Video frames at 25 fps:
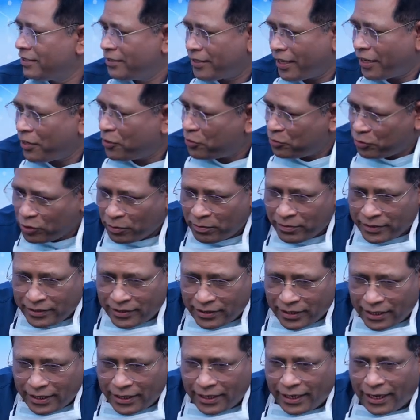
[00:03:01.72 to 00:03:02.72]
Thank you so much,
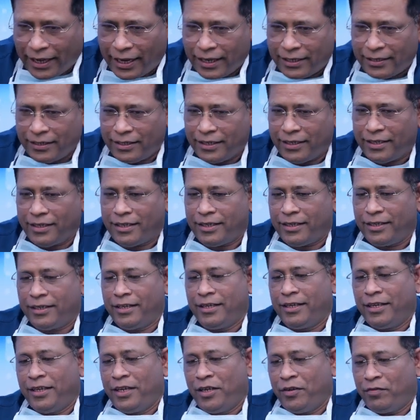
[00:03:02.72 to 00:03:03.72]
sir. And
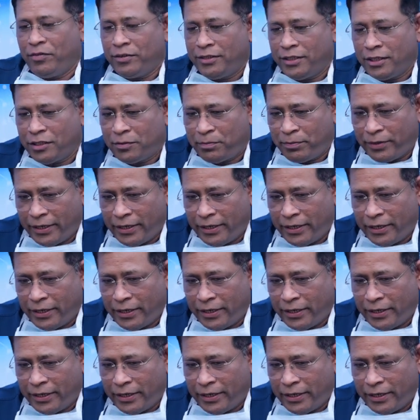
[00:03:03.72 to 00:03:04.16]
with this